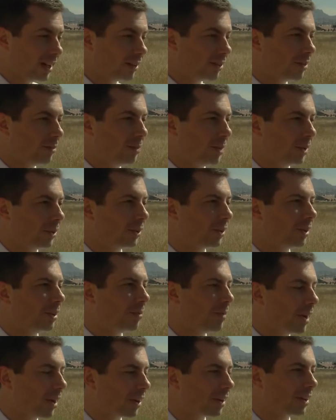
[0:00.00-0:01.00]
to build an
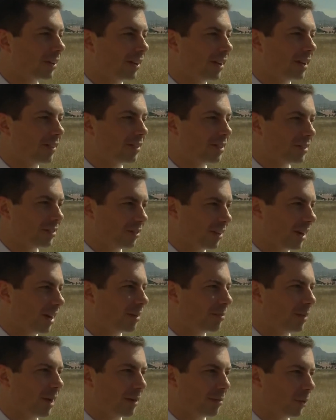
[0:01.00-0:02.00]
American life
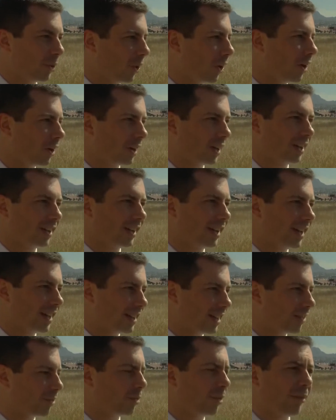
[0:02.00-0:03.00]
defined by belonging. And
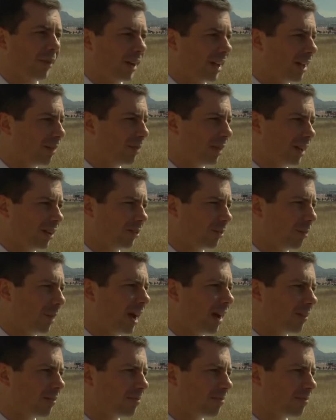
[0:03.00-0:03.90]
that's what my campaign is about.